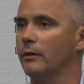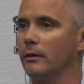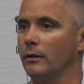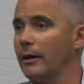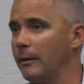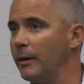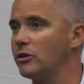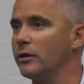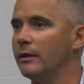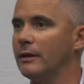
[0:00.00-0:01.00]
Like I
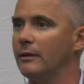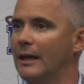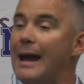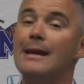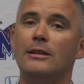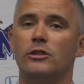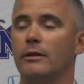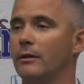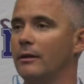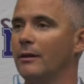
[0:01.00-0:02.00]
mentioned, the age
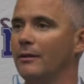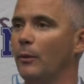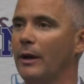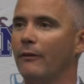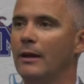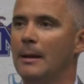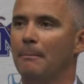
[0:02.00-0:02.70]
that we have.